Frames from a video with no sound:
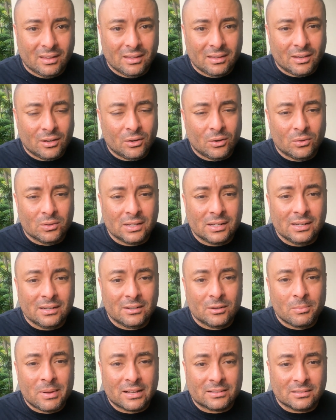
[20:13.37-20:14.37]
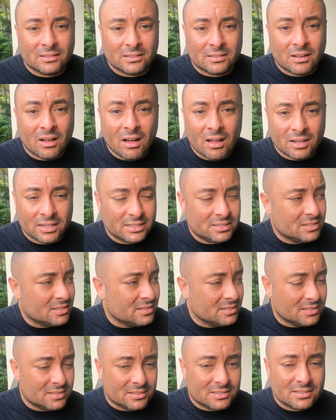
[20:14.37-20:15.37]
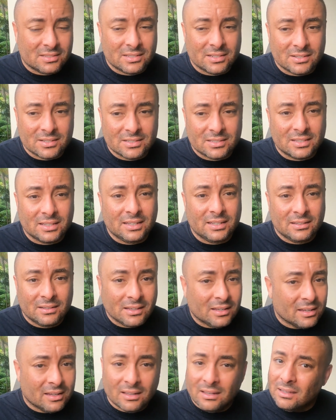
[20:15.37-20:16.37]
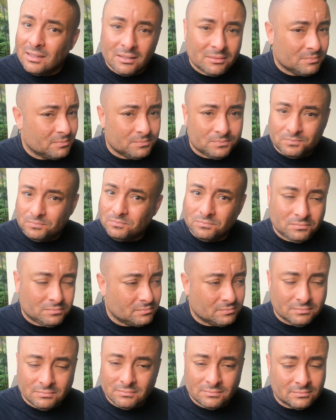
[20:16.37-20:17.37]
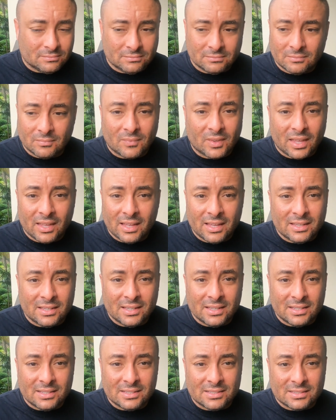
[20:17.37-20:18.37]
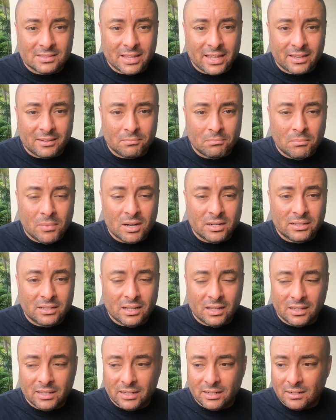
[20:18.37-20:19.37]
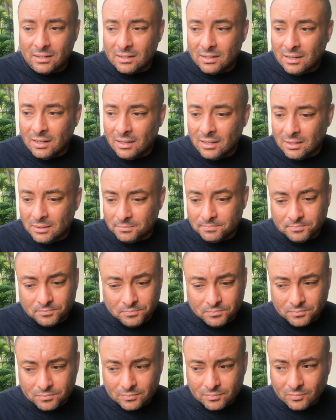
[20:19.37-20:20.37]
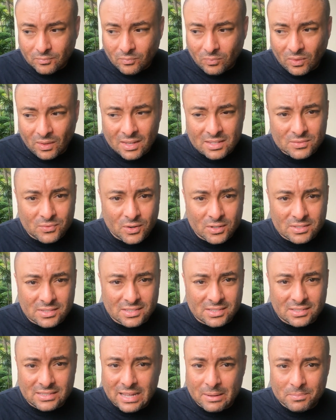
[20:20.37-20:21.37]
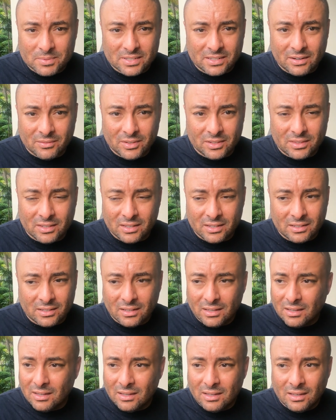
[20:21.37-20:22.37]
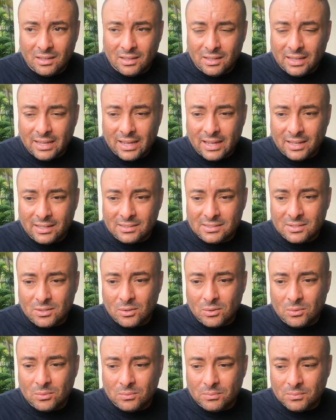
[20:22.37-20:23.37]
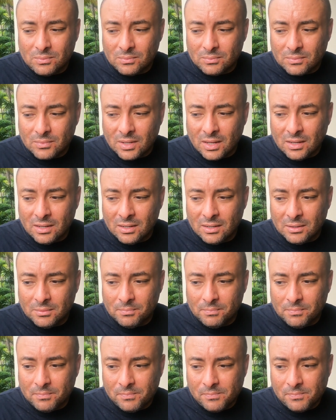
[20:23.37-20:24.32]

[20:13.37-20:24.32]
yo, they need to go back to college, because seriously, it is like mud clear. As far as the steps and everything, yeah. So, but